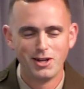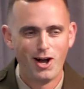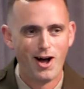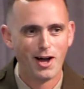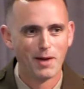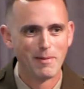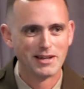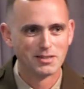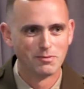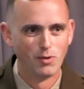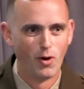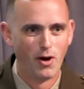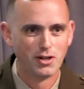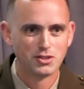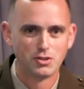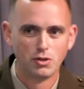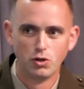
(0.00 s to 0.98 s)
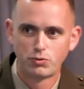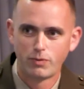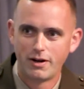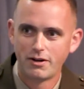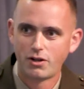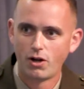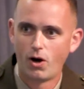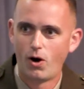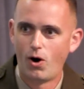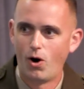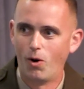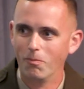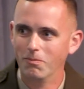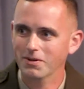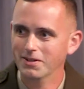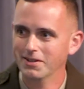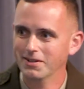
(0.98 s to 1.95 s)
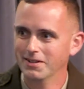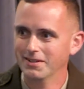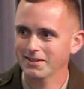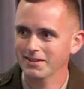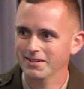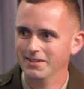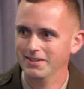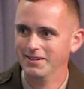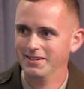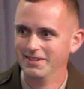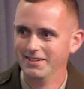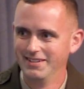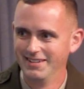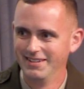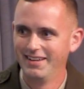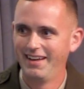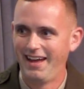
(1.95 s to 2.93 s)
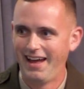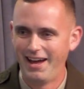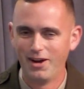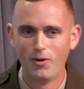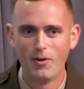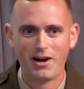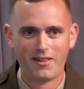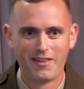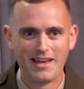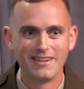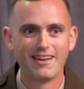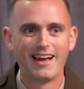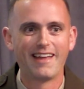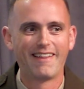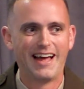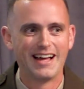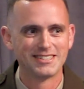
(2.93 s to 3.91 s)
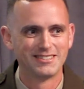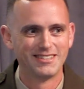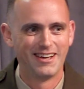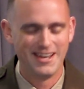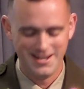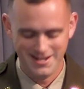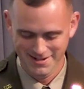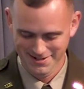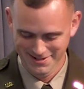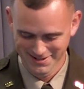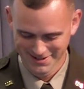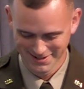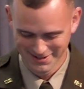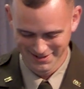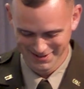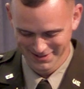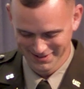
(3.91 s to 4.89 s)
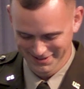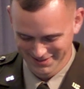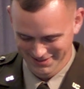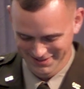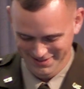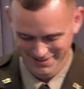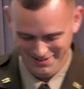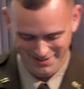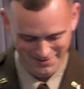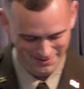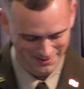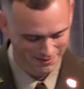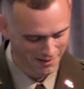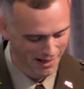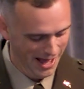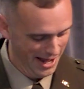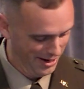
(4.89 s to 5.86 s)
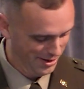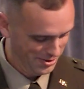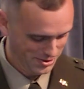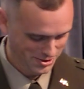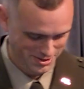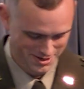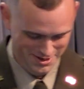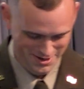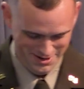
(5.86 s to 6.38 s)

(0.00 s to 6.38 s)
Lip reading: Y'all can make some noise. Who's ready to go home? Yeah, who had a late night last night? Liars.